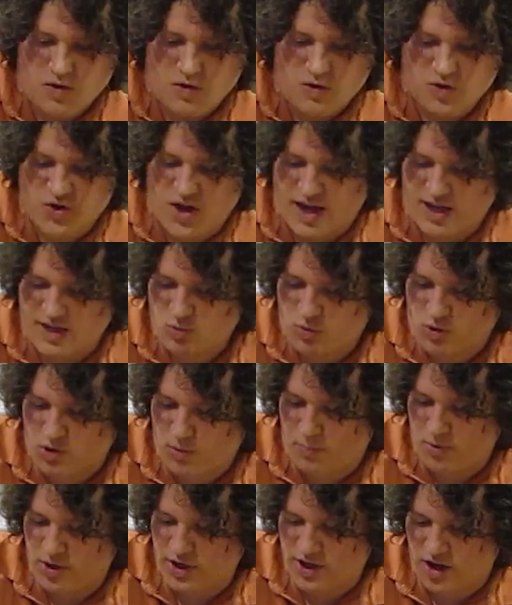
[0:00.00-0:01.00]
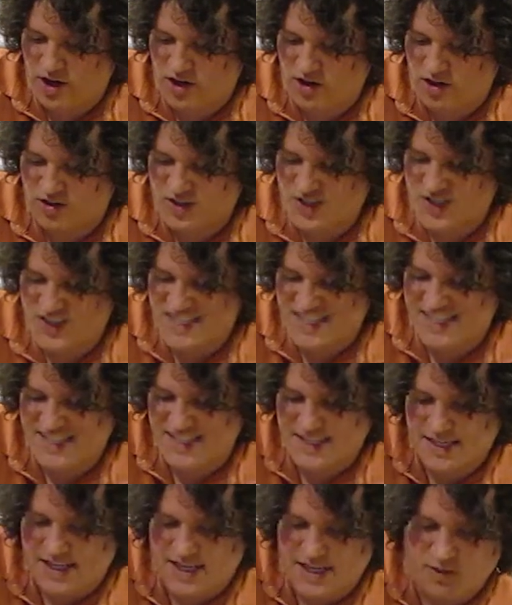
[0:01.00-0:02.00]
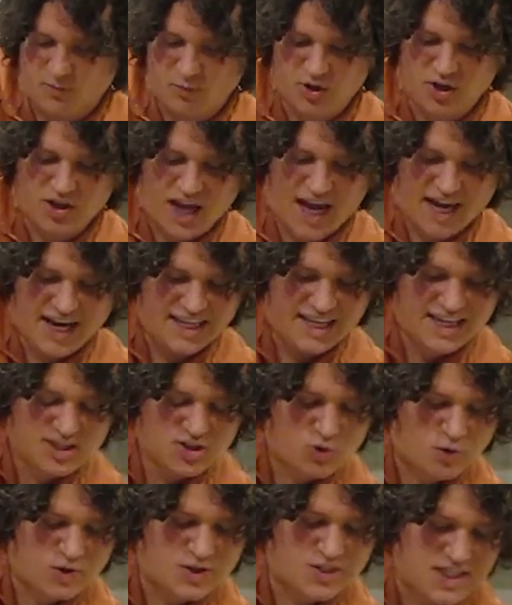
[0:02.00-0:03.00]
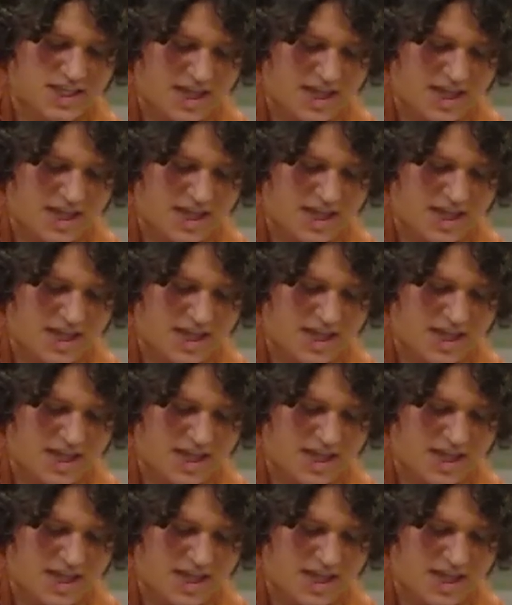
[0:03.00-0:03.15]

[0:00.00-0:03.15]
So as we're putting on our seasoning, when you kind of get towards the